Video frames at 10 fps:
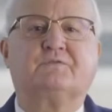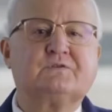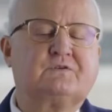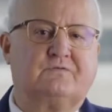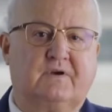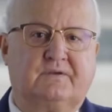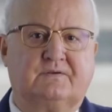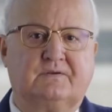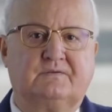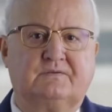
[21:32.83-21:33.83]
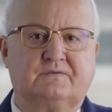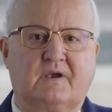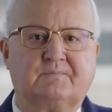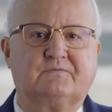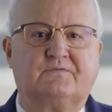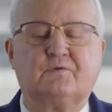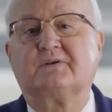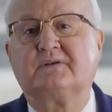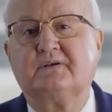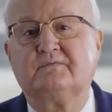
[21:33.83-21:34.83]
1 Corinthians chapter
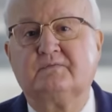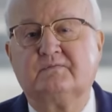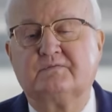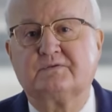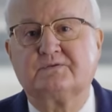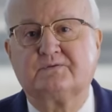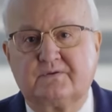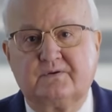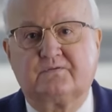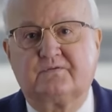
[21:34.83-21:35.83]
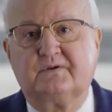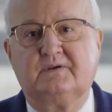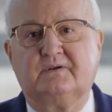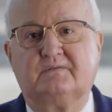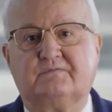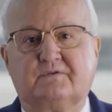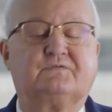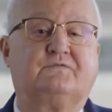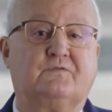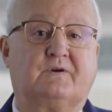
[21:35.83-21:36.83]
14, verse 33 and
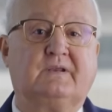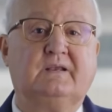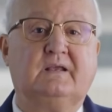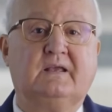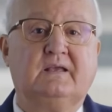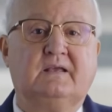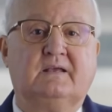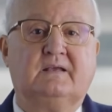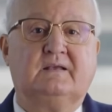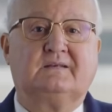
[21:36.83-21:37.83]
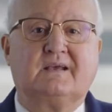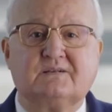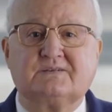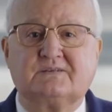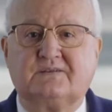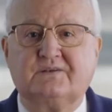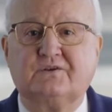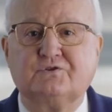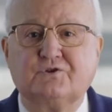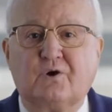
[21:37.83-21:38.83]
verse 40 tells us
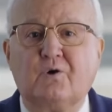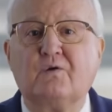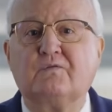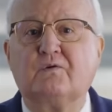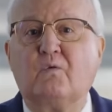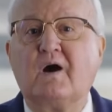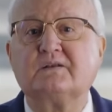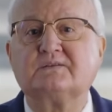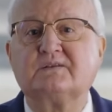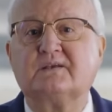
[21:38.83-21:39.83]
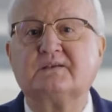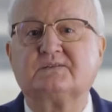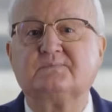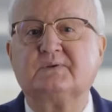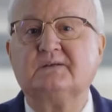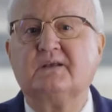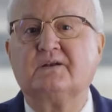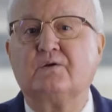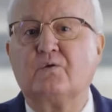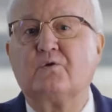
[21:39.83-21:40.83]
that Jehovah wants things to be
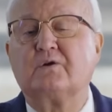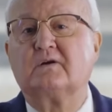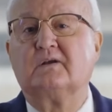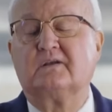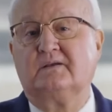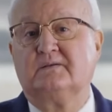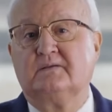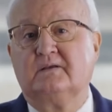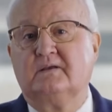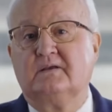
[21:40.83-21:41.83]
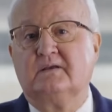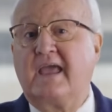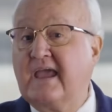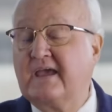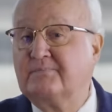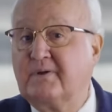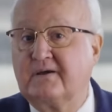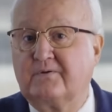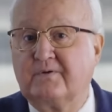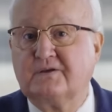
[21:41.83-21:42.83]
done orderly and
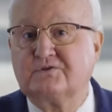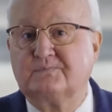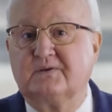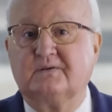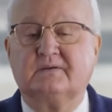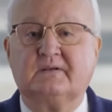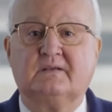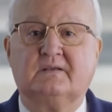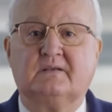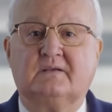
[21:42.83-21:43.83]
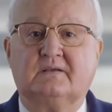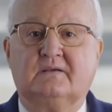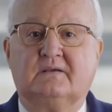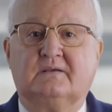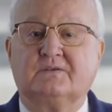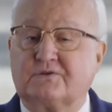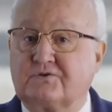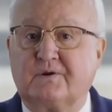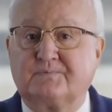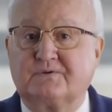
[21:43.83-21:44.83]
by arrangement. The
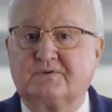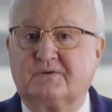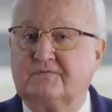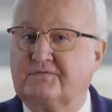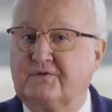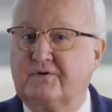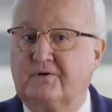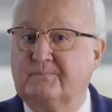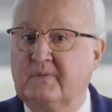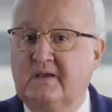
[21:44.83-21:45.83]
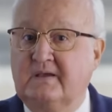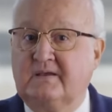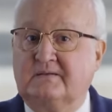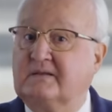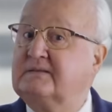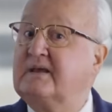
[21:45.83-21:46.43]
scriptures confirm that